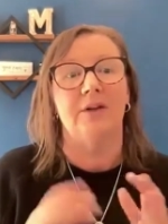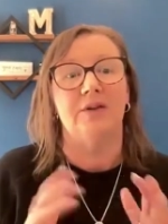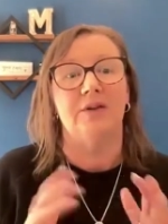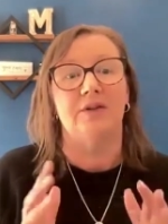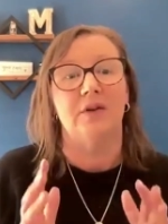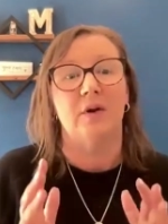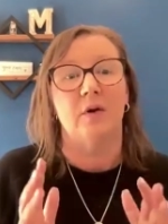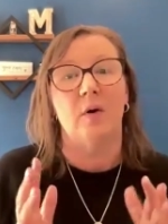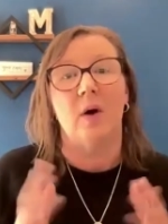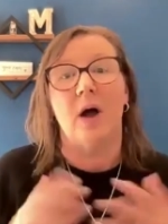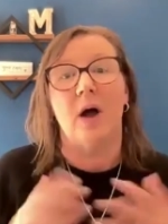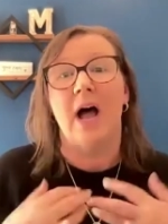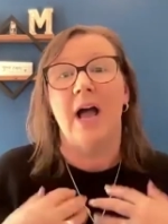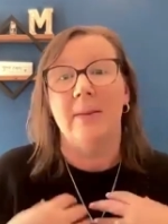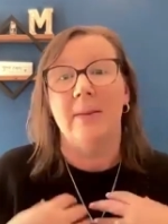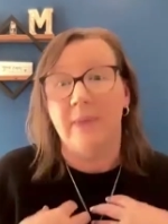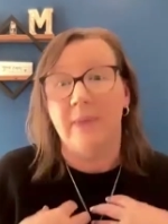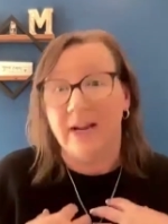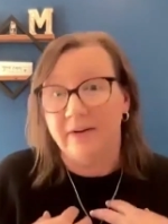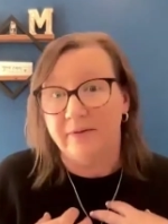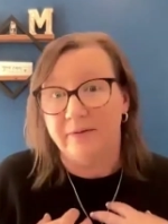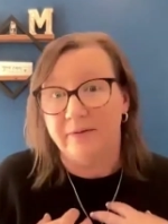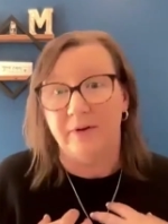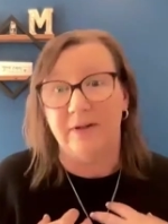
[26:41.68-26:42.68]
And so I
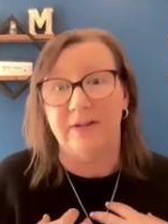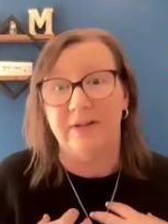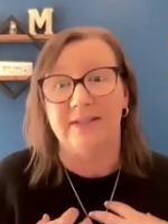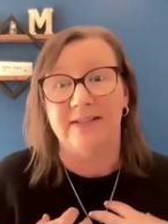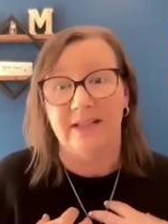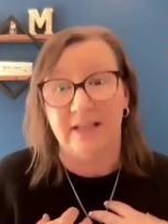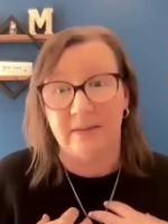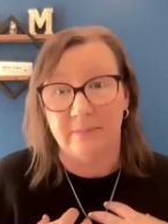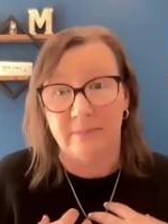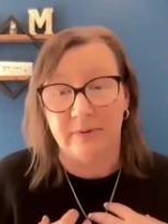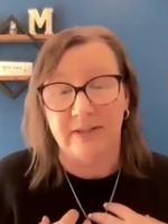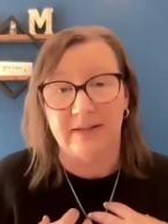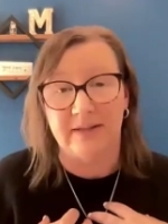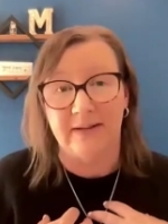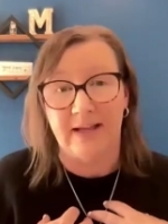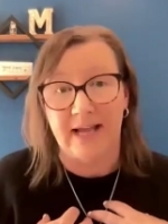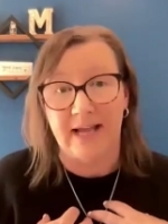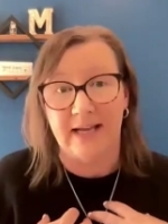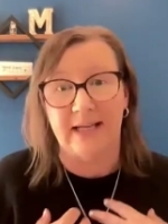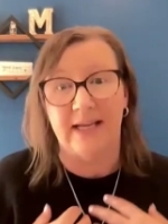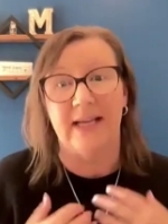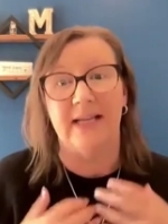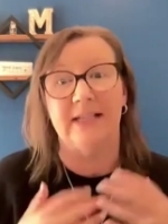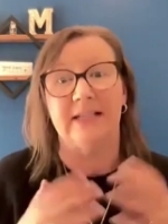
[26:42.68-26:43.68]
might, for example, in
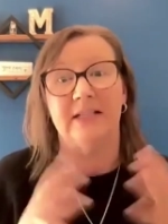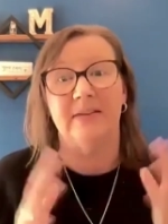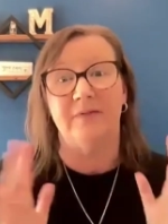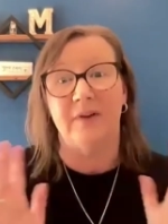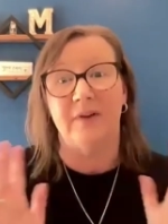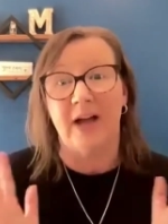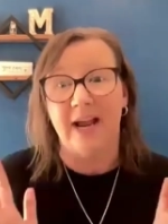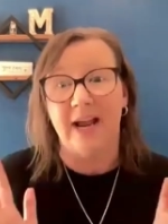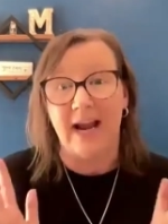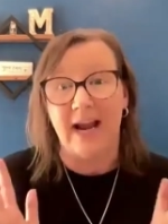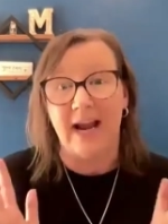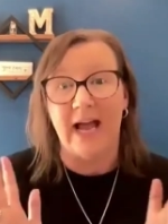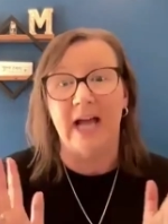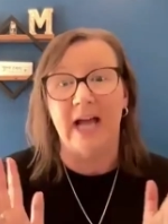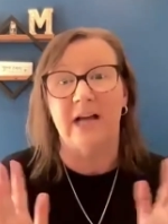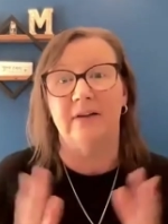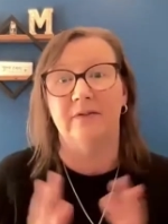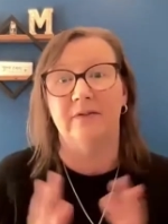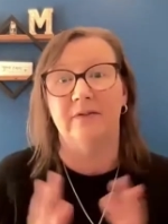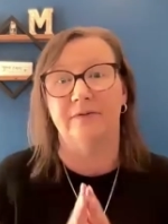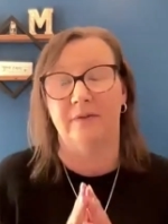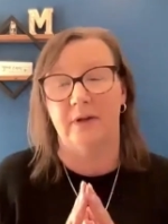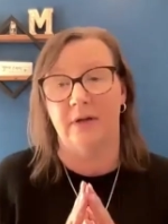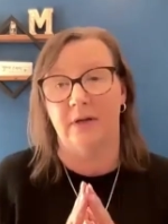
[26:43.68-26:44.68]
that case, if I
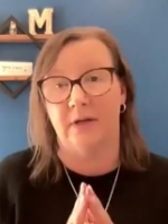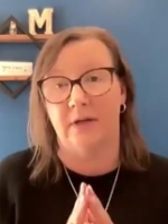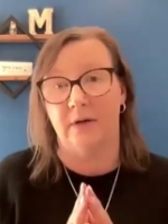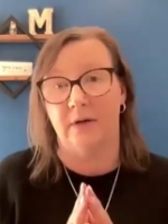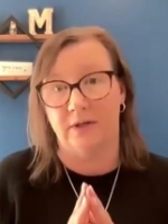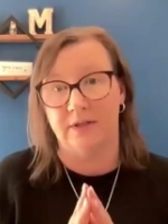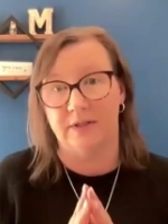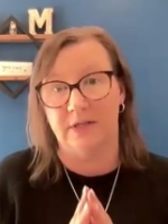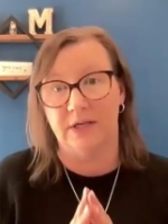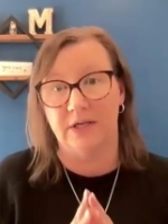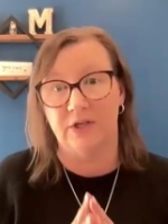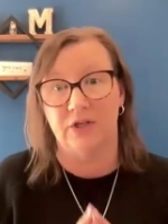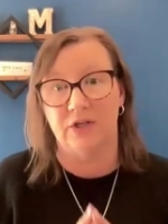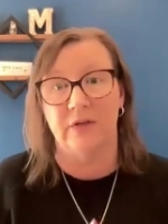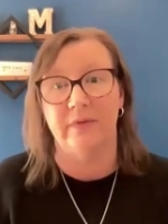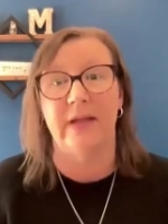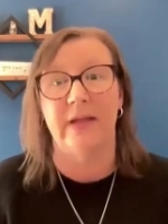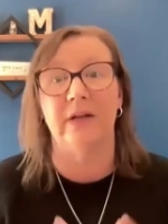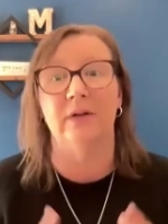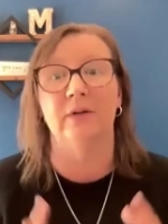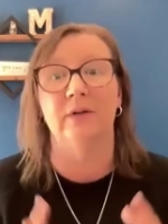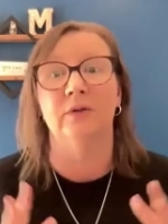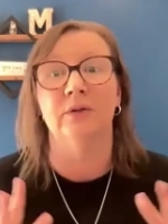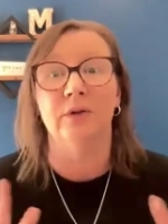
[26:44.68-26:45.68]
have an organization
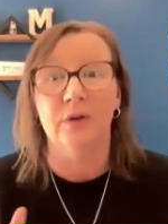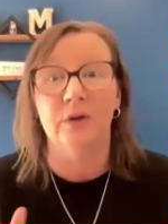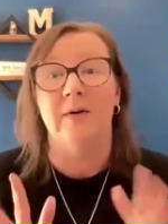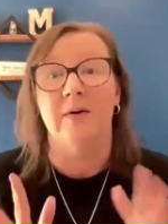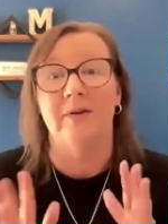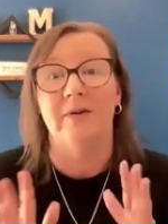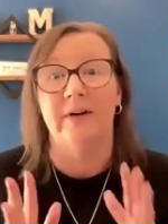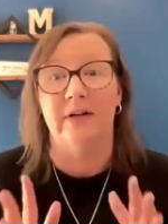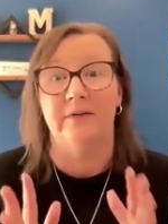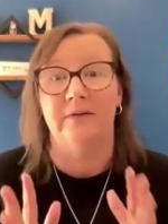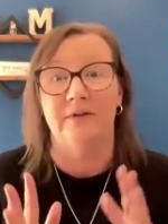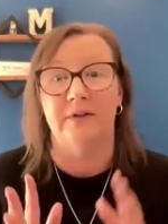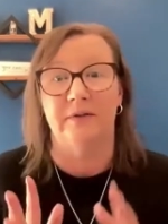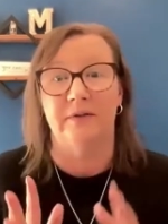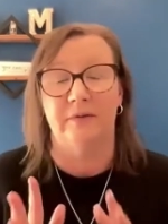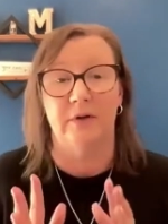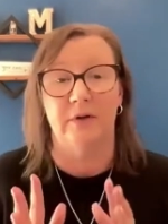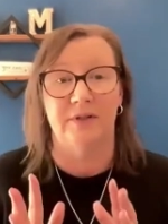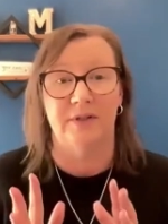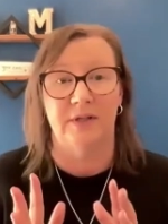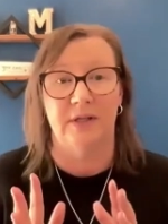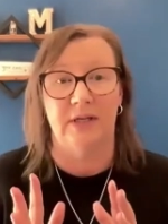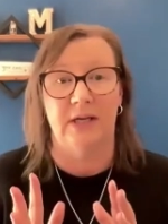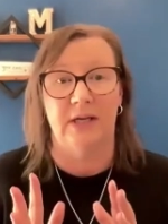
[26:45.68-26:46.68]
that we don't have enough
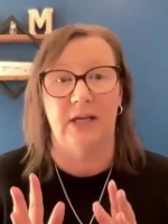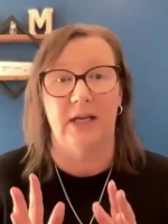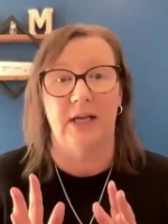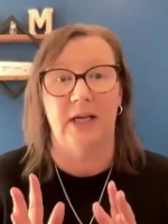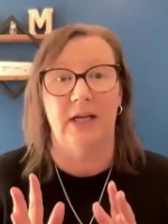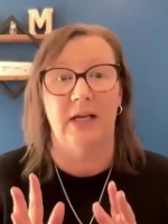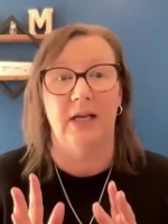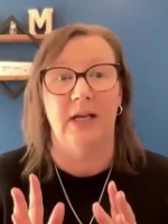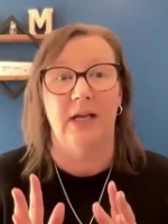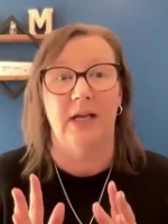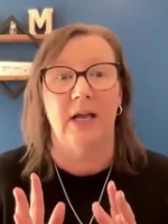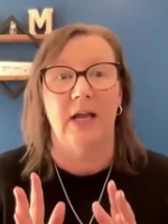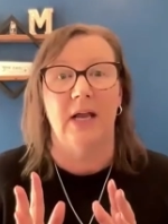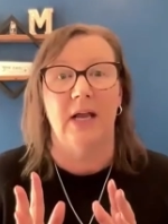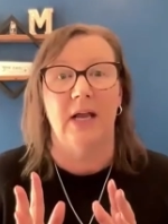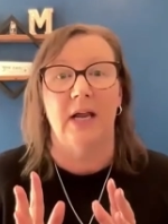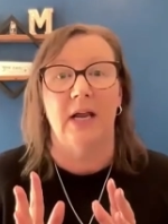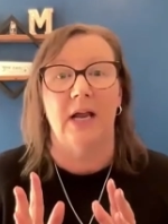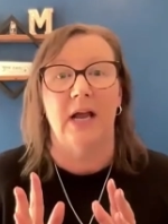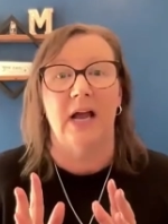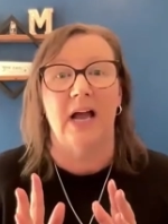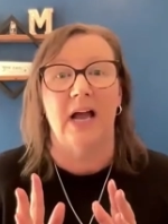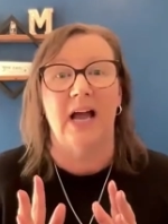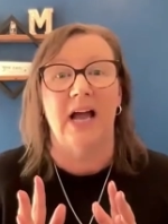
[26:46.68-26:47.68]
diversity,
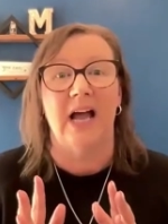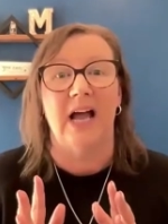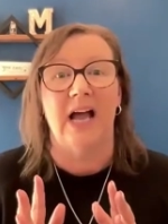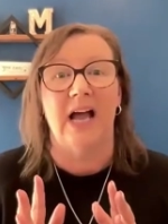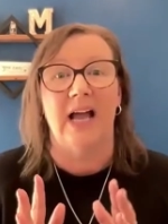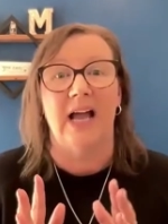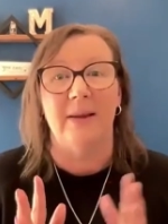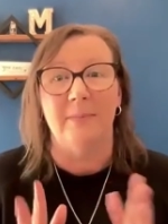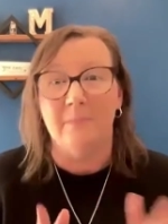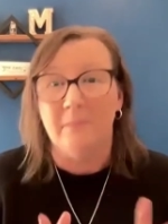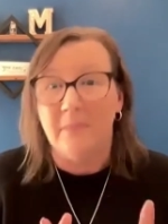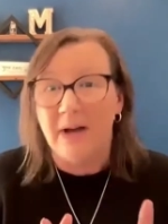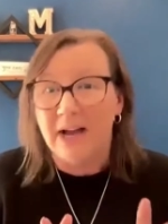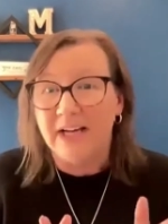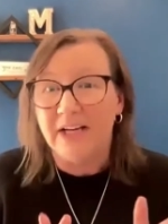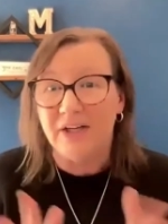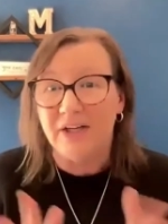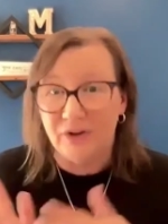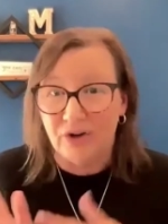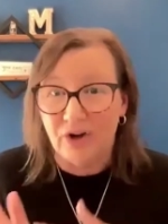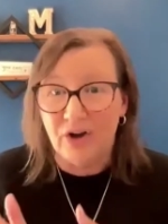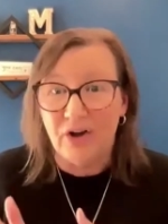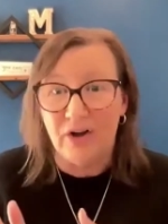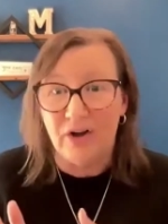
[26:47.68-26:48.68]
I
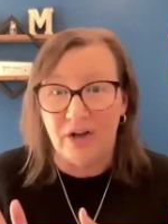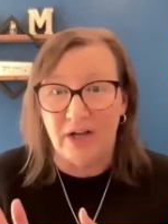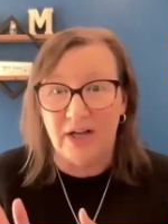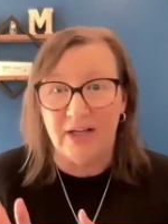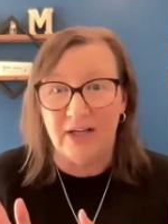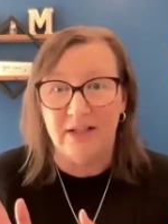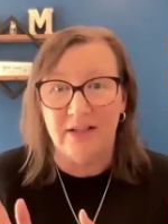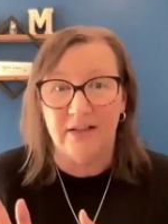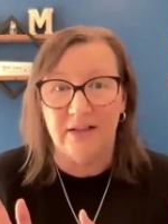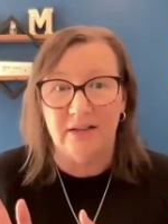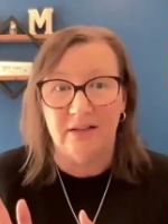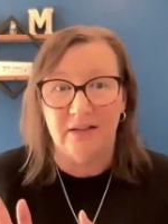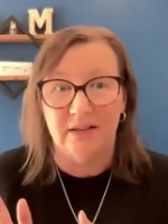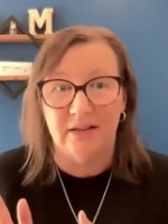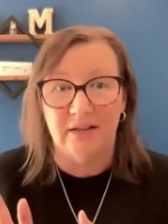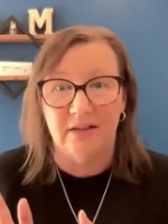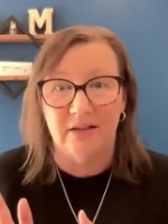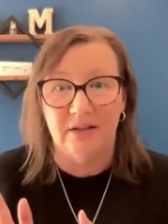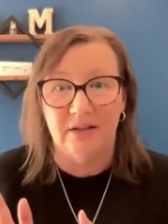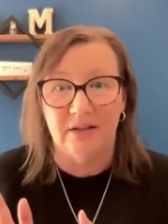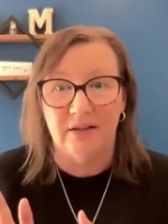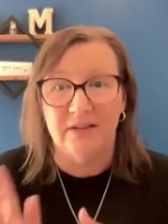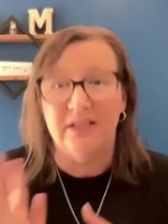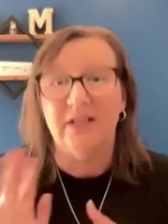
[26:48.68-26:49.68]
might not
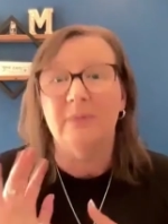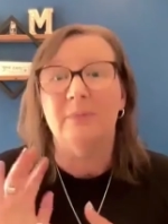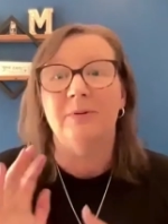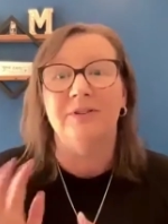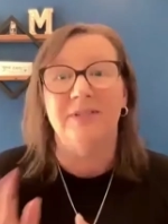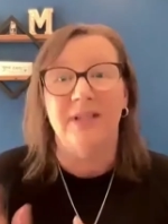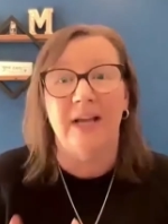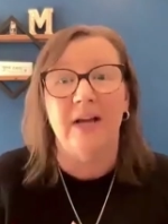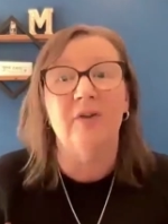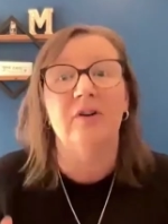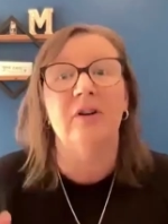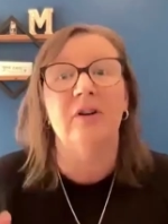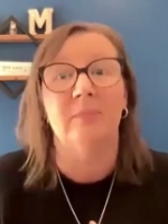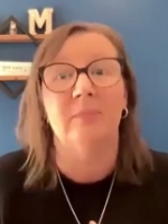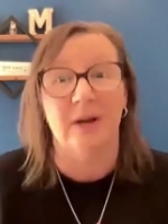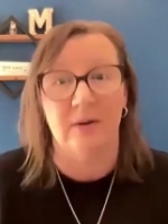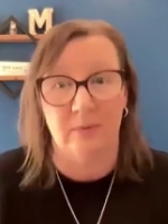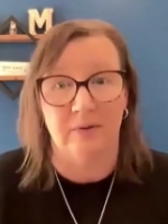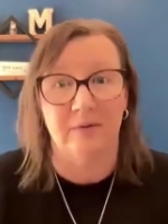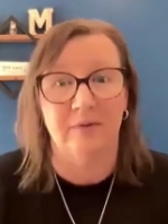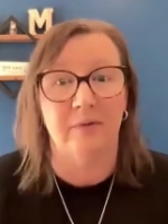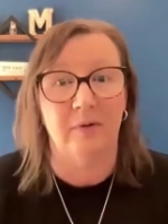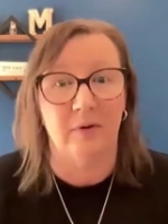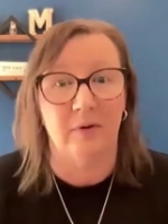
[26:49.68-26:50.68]
double down on my
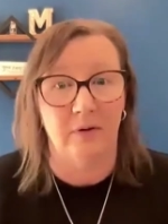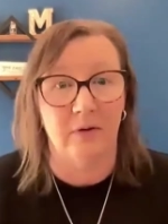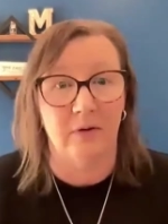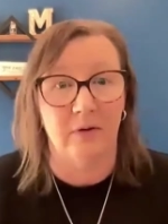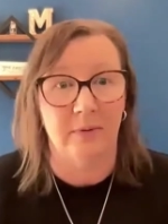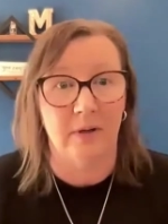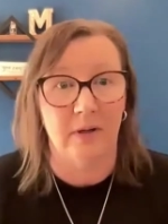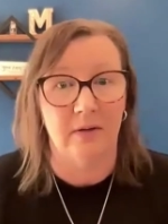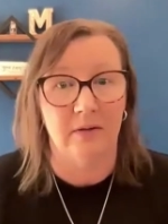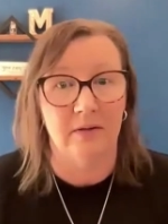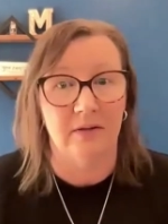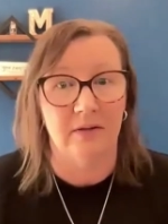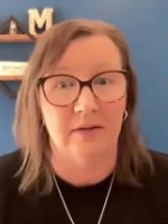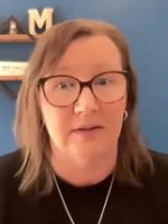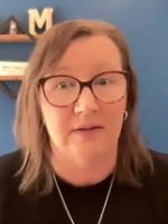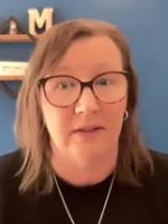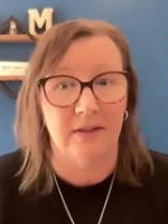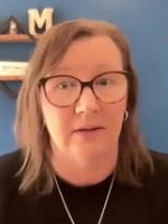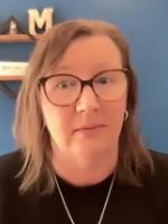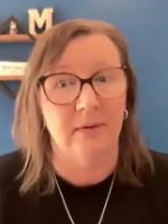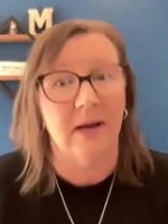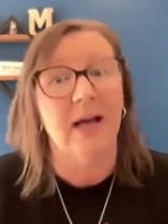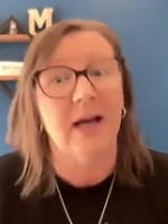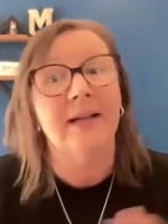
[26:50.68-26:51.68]
referral
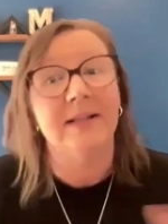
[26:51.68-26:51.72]
policy.